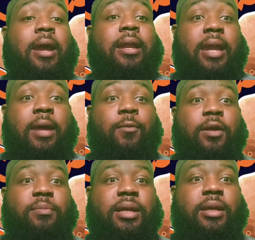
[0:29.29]
And that
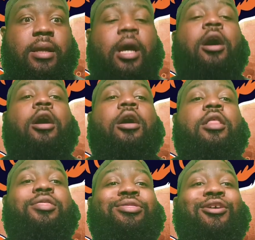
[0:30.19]
will be
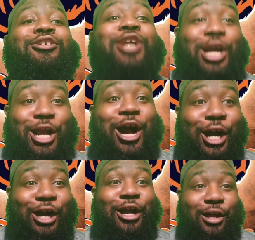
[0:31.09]
the
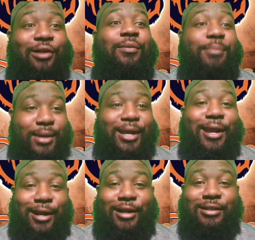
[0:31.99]
Chicago
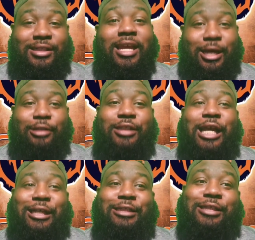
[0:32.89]
Bears.
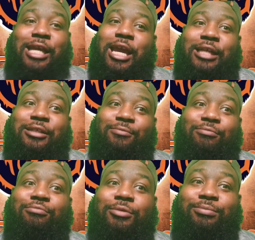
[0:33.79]
Yes.
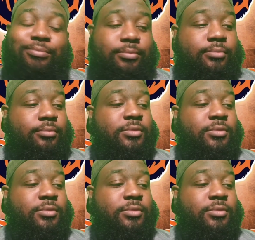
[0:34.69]
Mm-hmm.